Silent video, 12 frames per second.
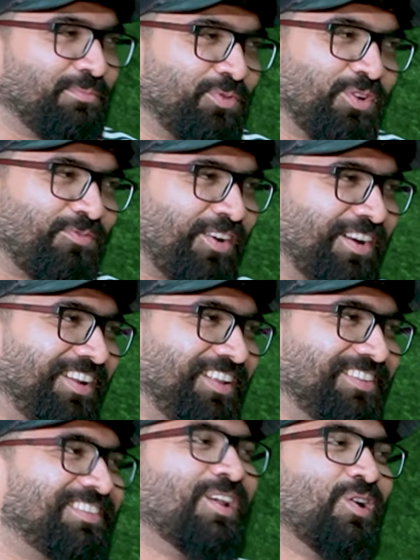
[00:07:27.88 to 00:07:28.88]
Bruno Fernandes
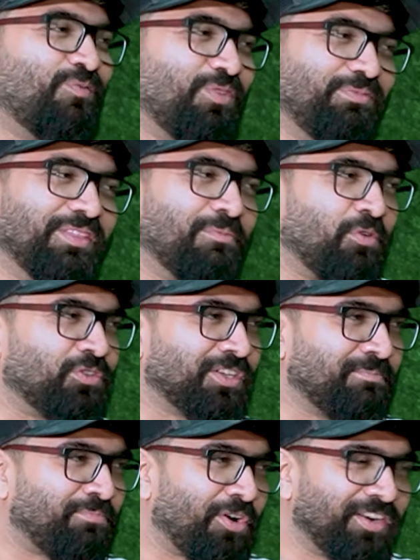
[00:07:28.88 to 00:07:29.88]
would be the most
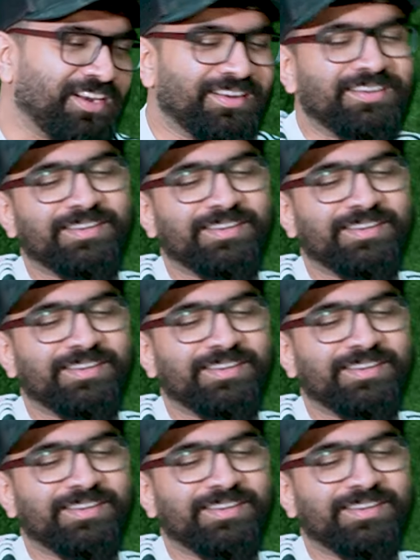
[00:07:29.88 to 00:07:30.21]
important